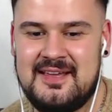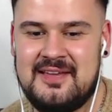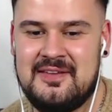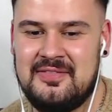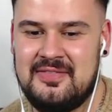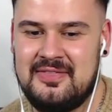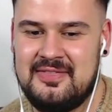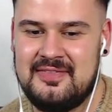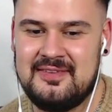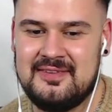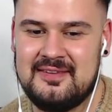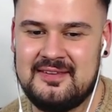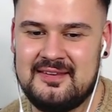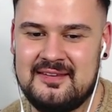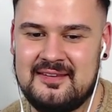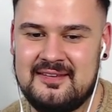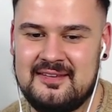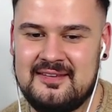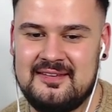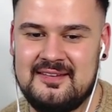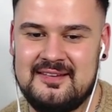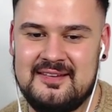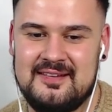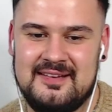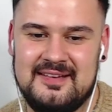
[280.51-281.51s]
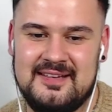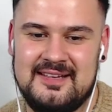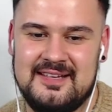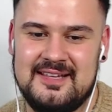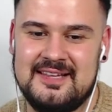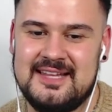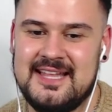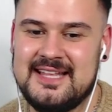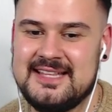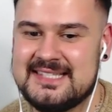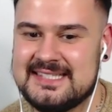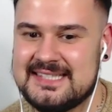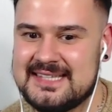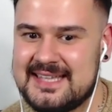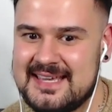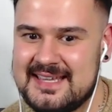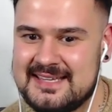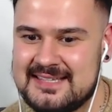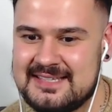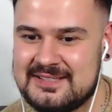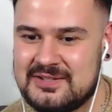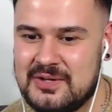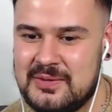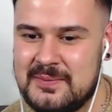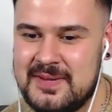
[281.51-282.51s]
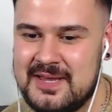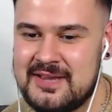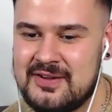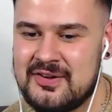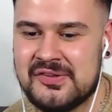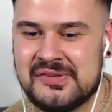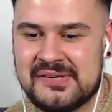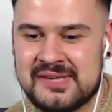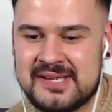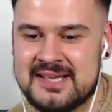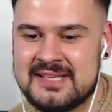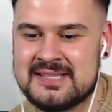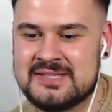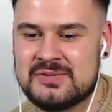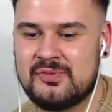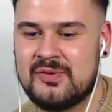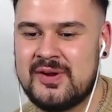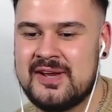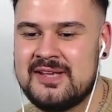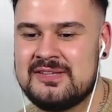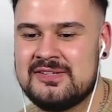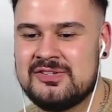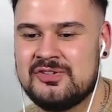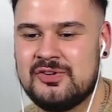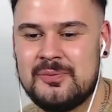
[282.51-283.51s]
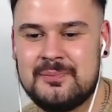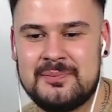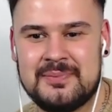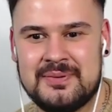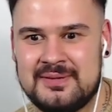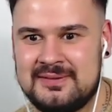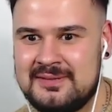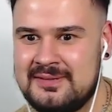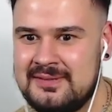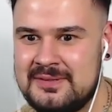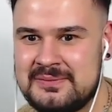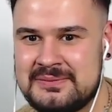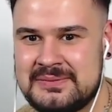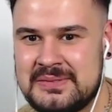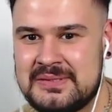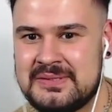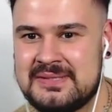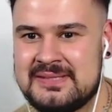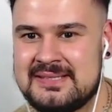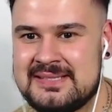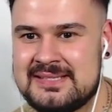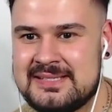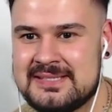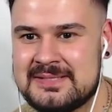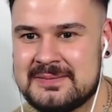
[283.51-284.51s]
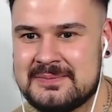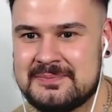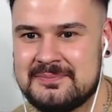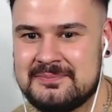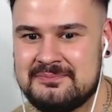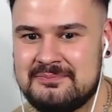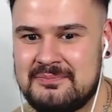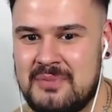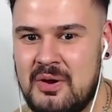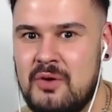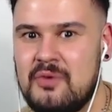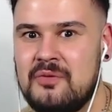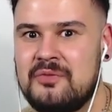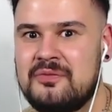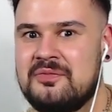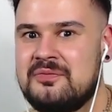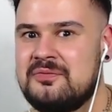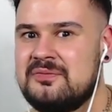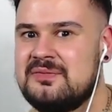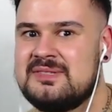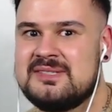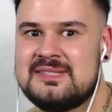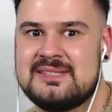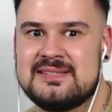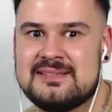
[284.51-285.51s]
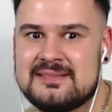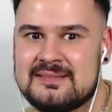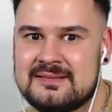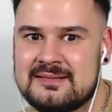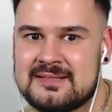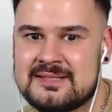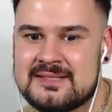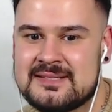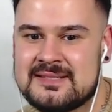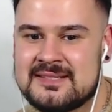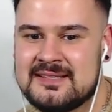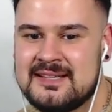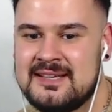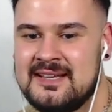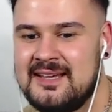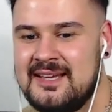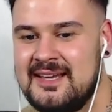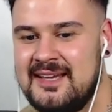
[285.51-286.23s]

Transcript: I think. Let's like it. Oh my god, guys, write your opinion about these both teasers.